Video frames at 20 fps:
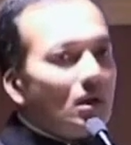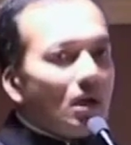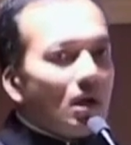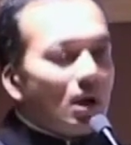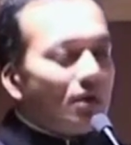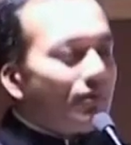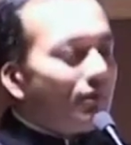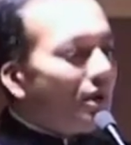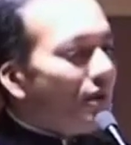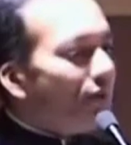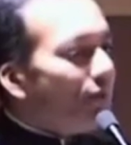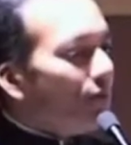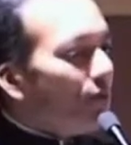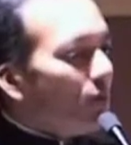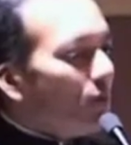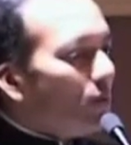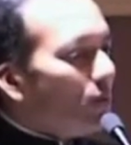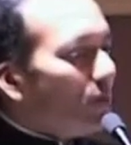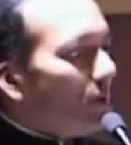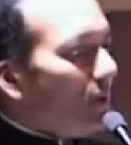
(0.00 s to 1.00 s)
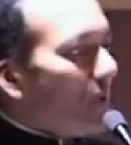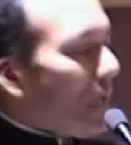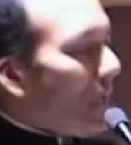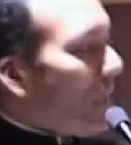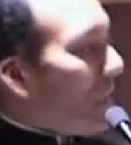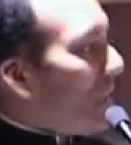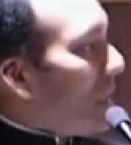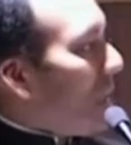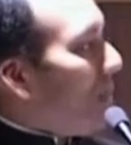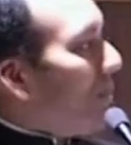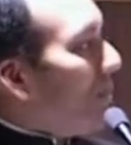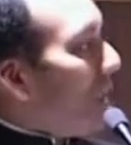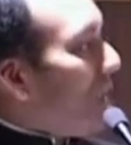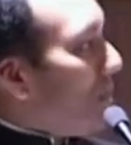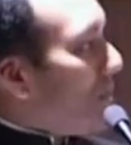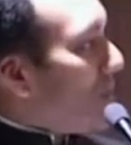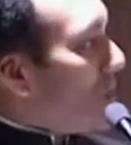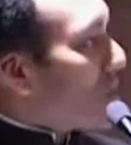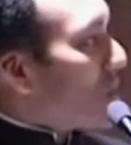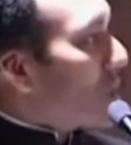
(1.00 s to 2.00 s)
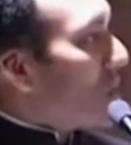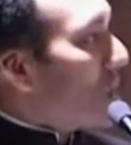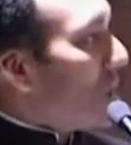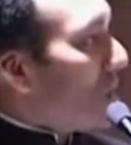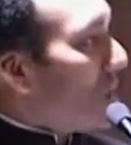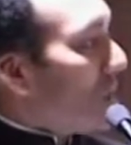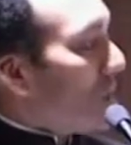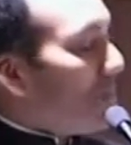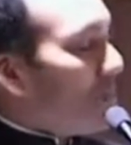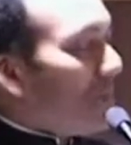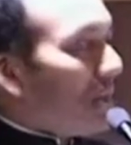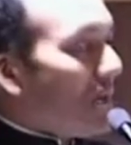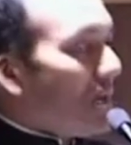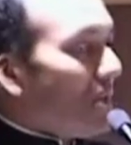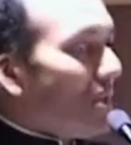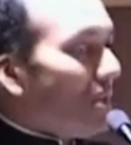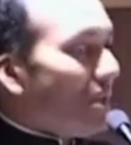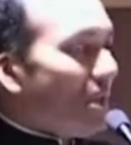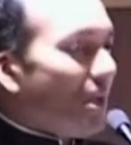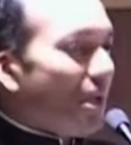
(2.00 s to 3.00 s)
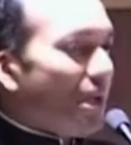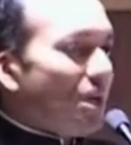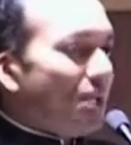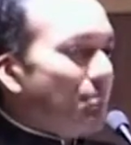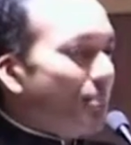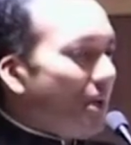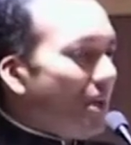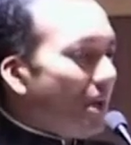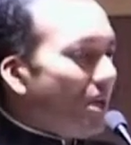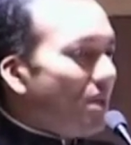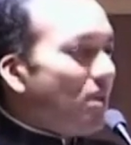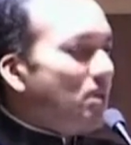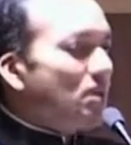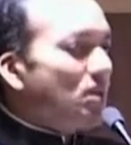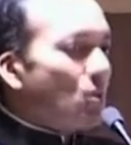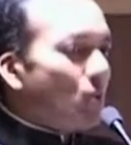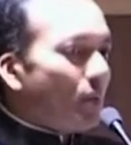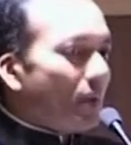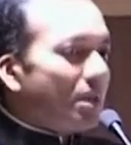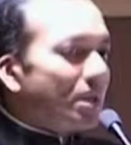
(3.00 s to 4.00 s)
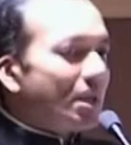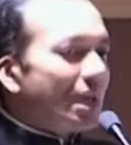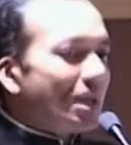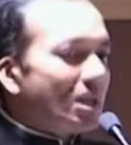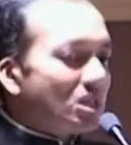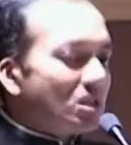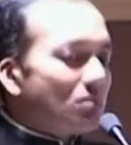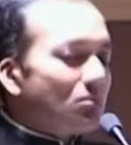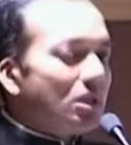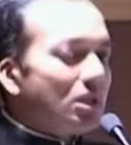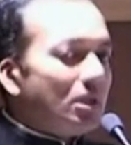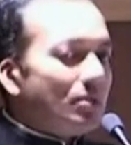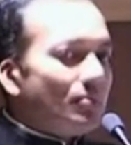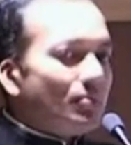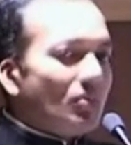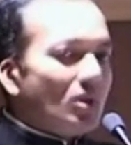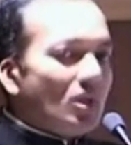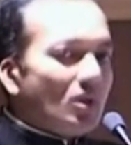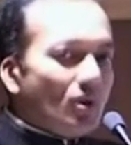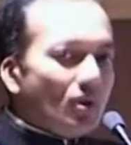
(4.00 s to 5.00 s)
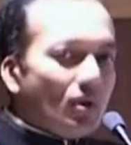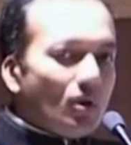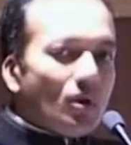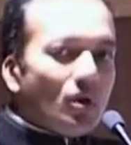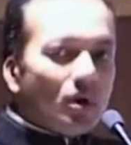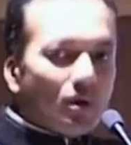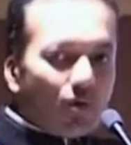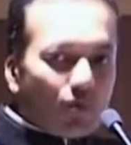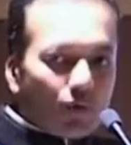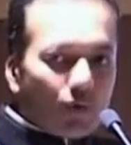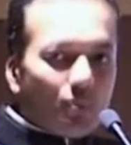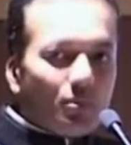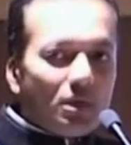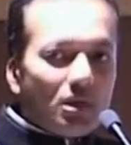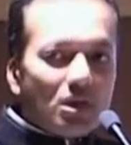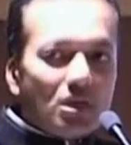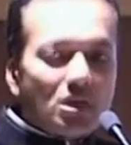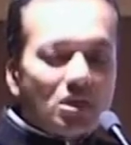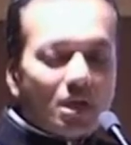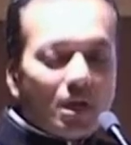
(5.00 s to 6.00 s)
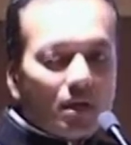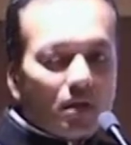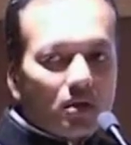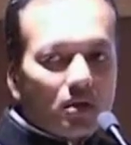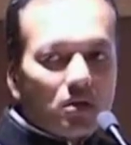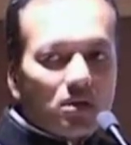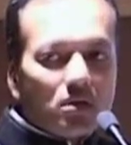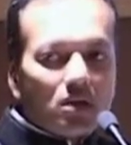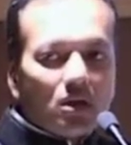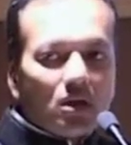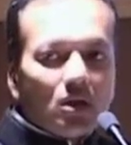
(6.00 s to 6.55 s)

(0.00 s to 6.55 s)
are very few and they are very much in uh, demand and they get paid uh, quite handsomely uh, from Indian standards.